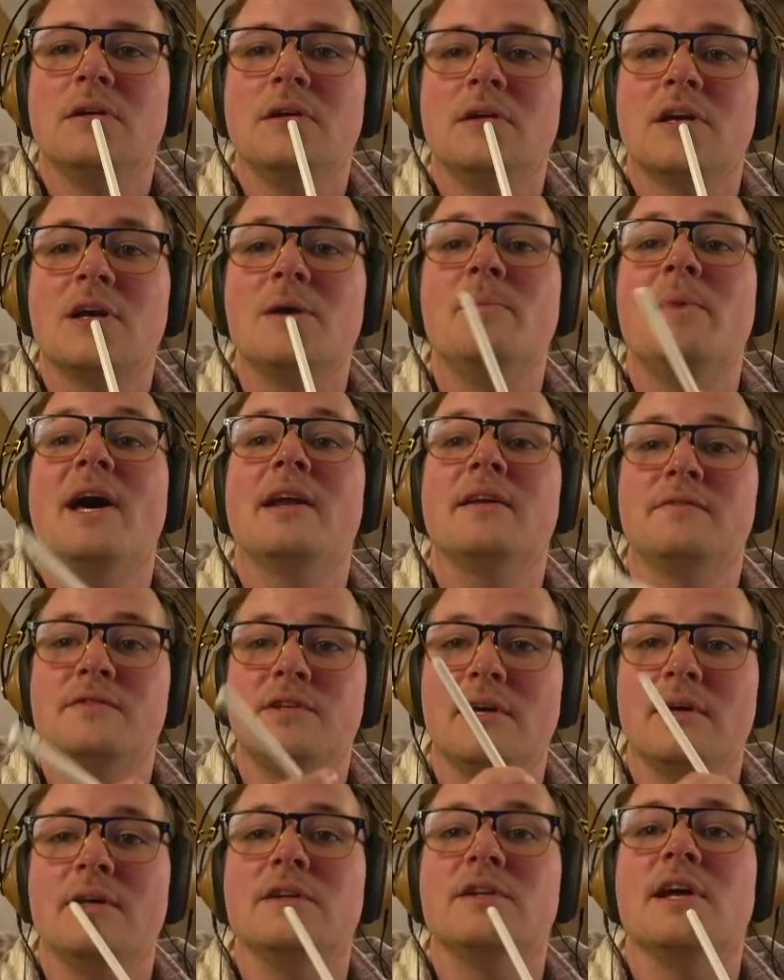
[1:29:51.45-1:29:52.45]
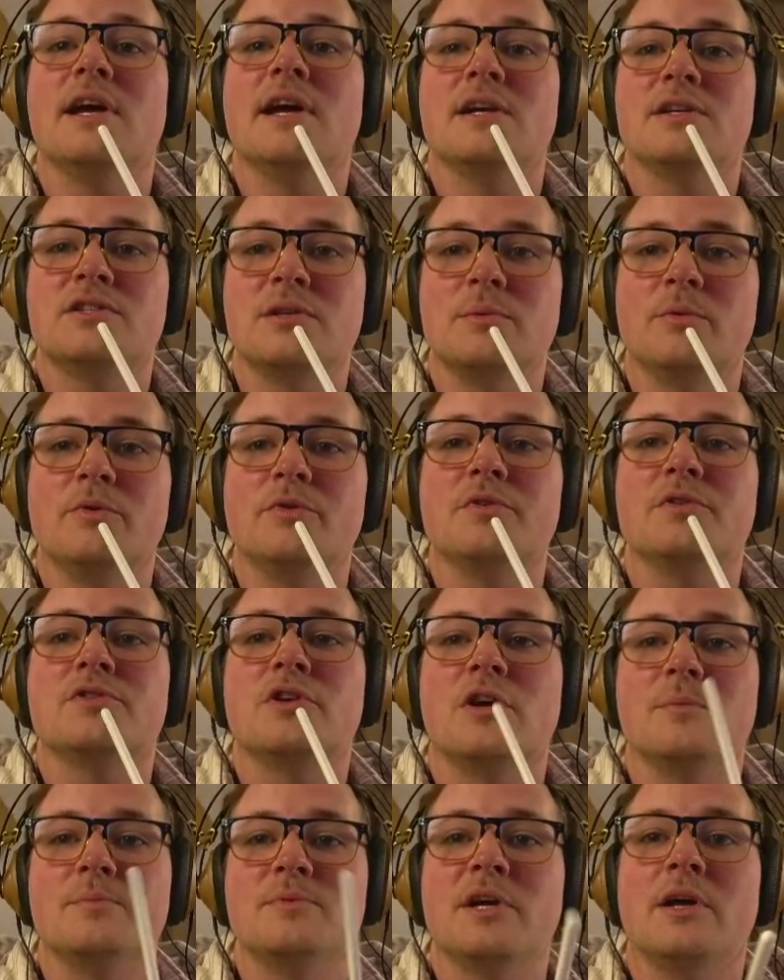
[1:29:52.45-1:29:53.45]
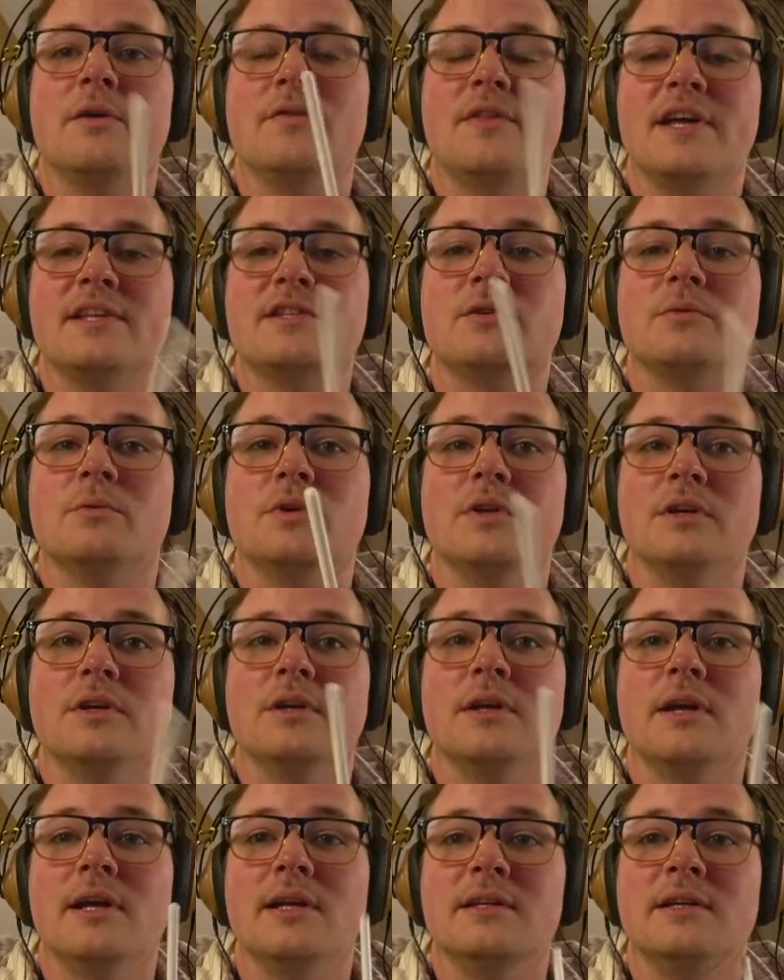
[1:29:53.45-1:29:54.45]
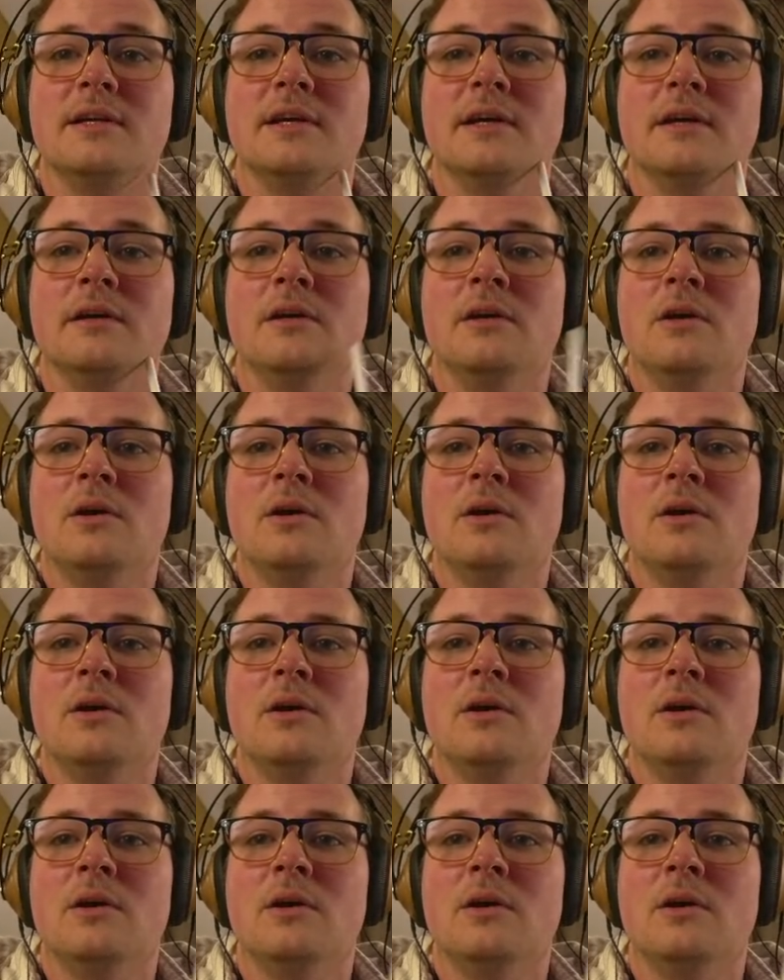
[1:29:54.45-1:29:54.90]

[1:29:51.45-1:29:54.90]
Combative dash similar to Sharp Shadow. That's a really good idea.